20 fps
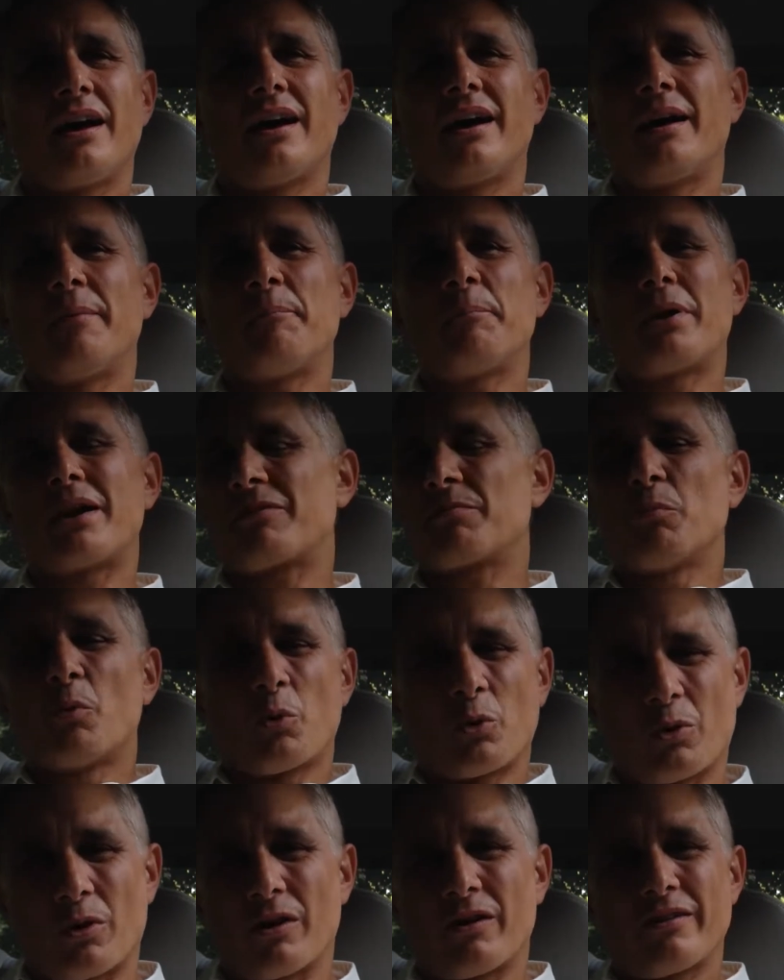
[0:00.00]
But it's
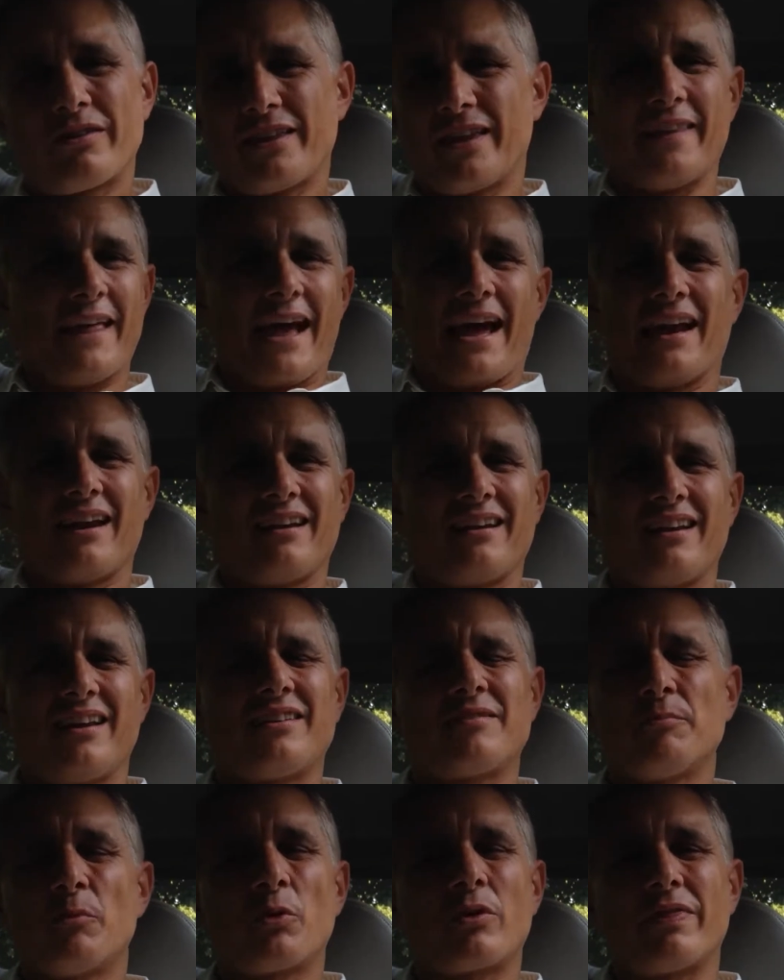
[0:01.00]
more than that.
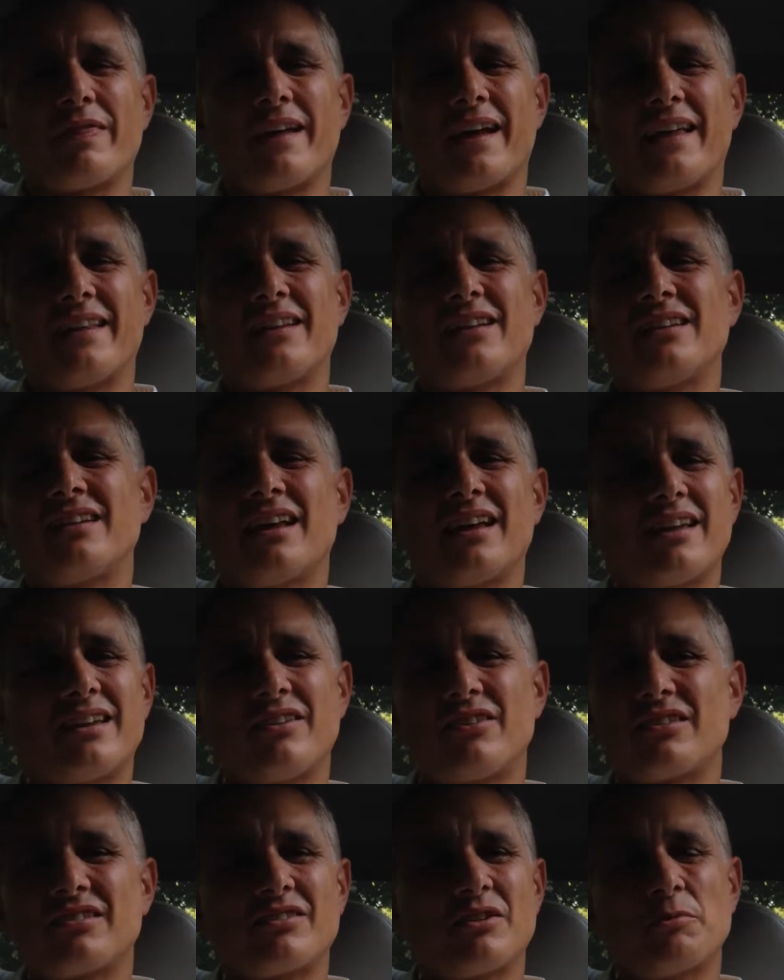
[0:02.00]
It's more than that.
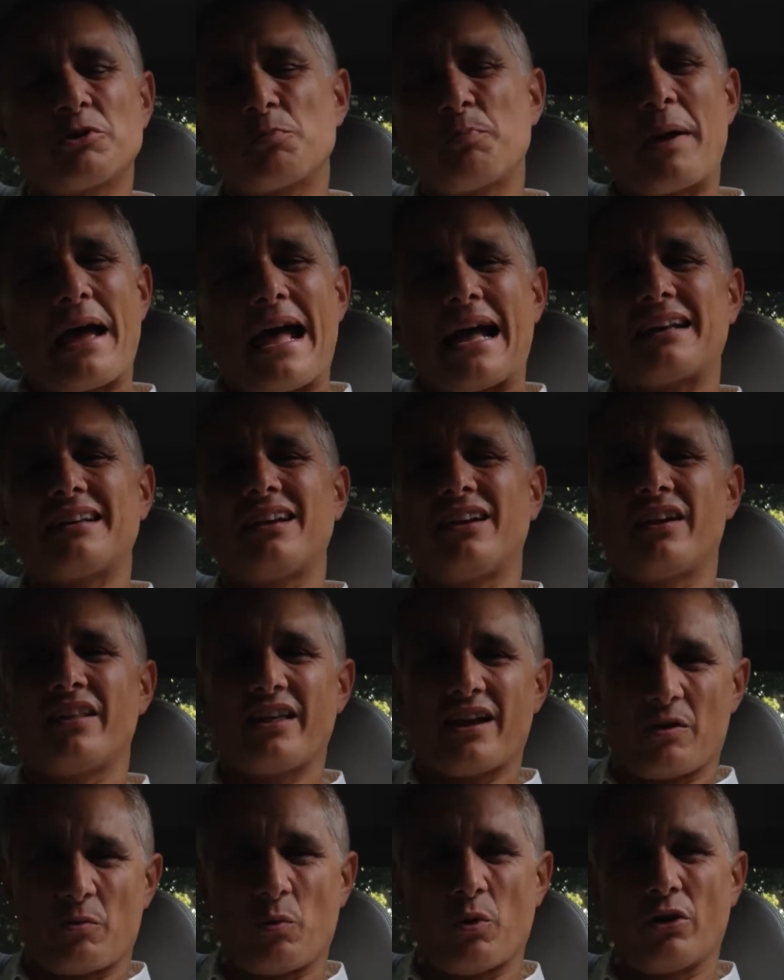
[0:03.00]
There's so much packed into
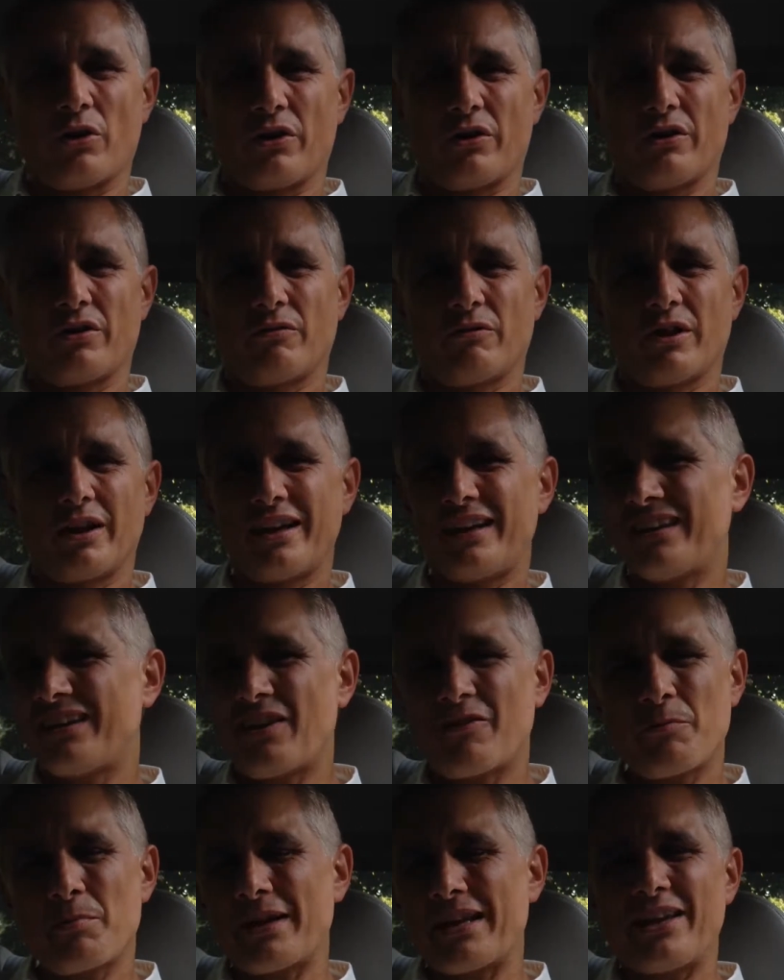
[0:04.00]
that word, right?
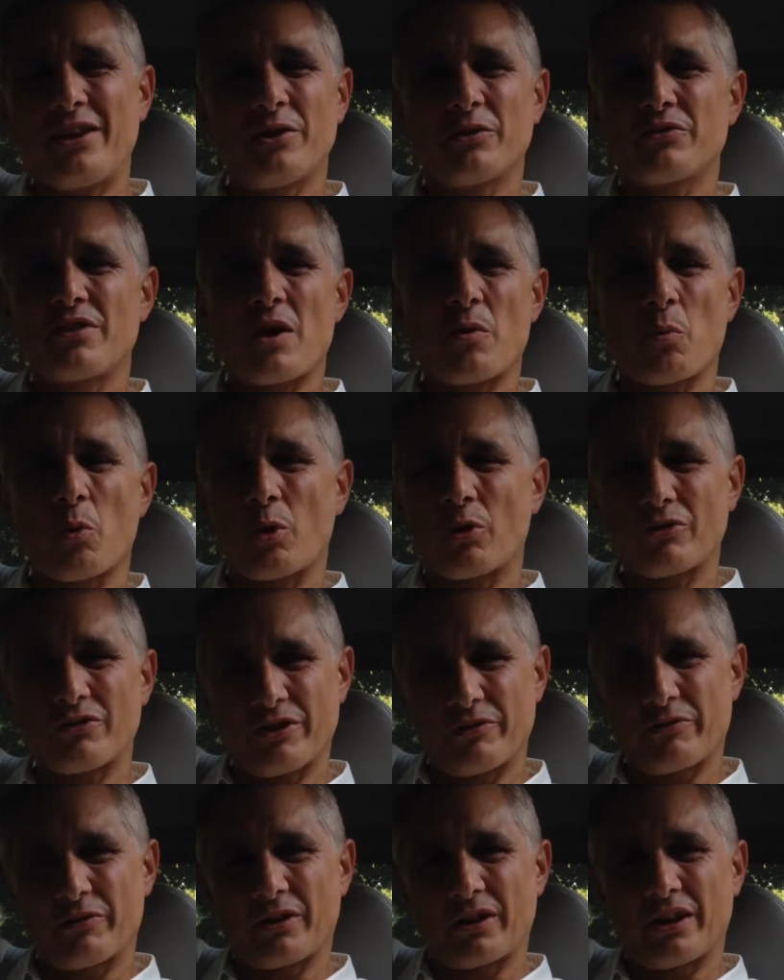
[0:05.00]
And everybody hears that
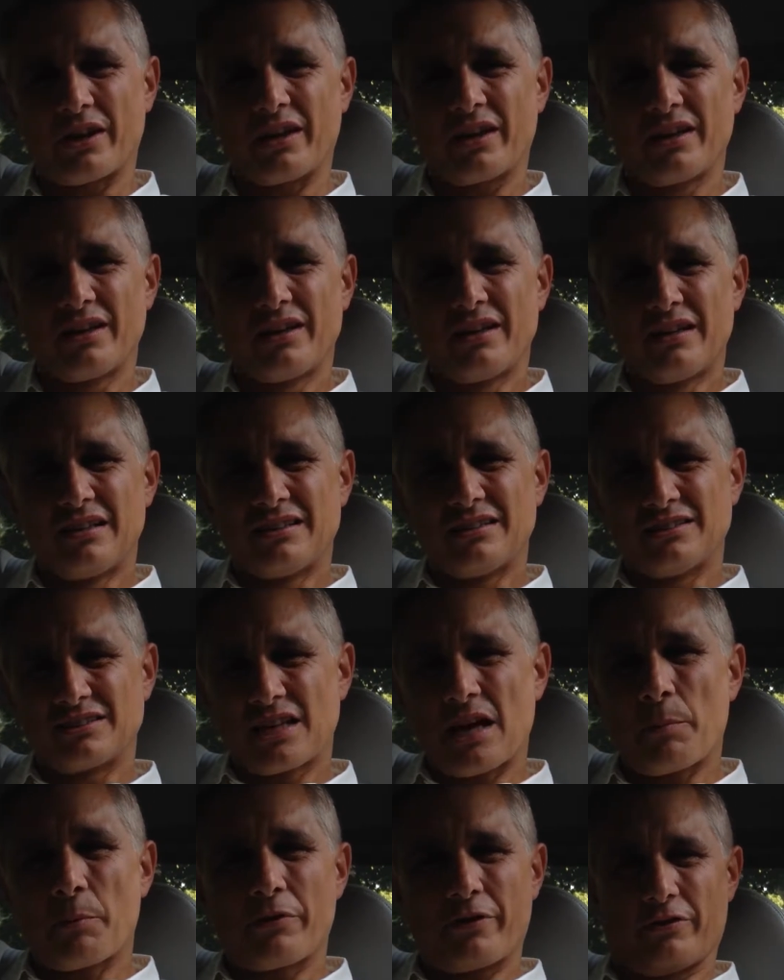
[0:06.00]
word differently.
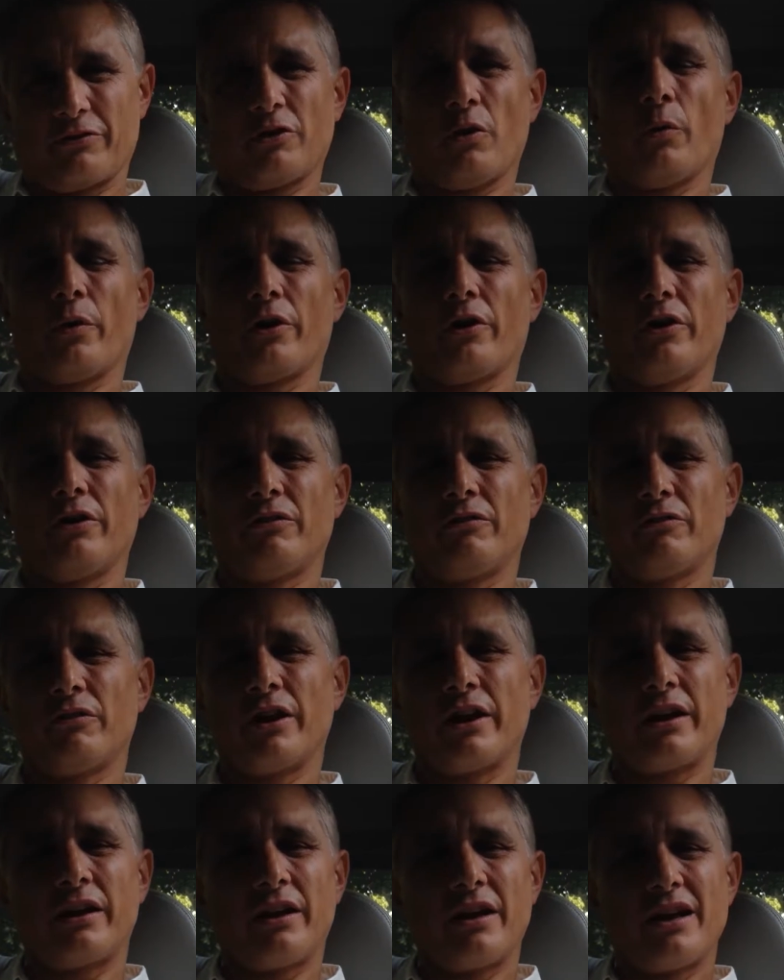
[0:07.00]
There's a couple things going on,
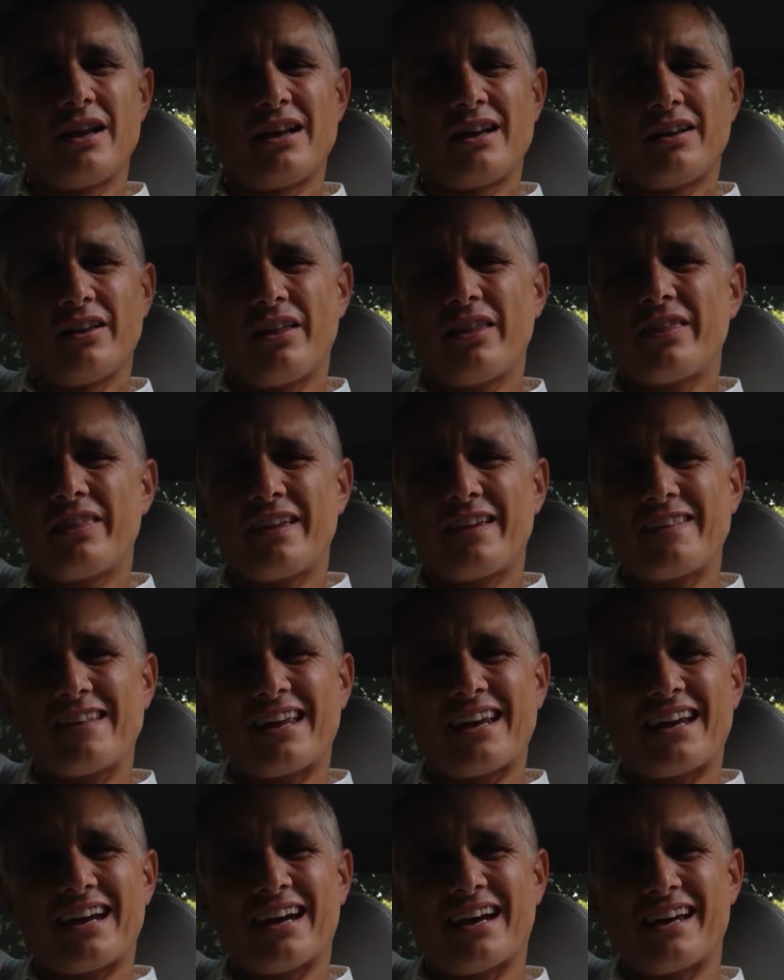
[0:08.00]
right? Another thing
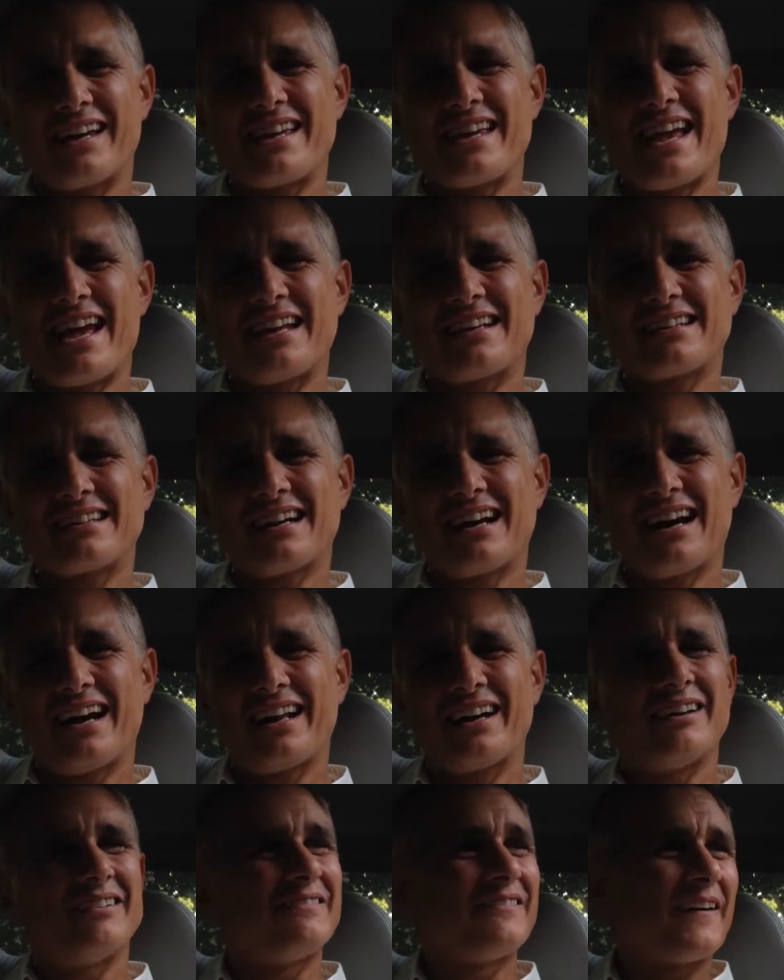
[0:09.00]
that I get
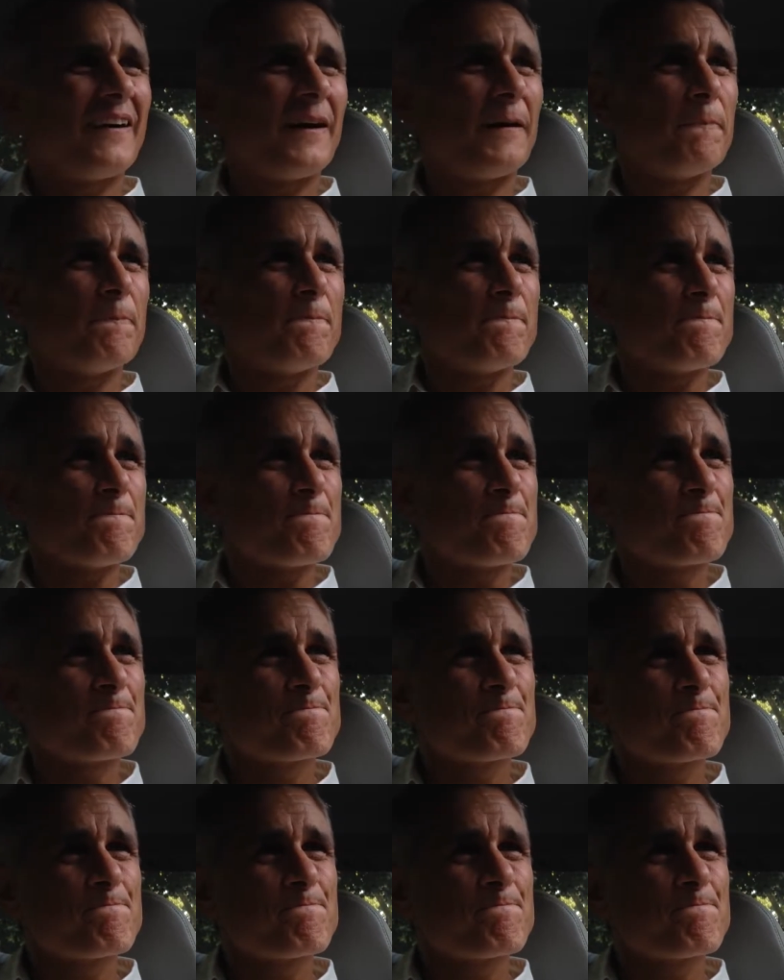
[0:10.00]
kind of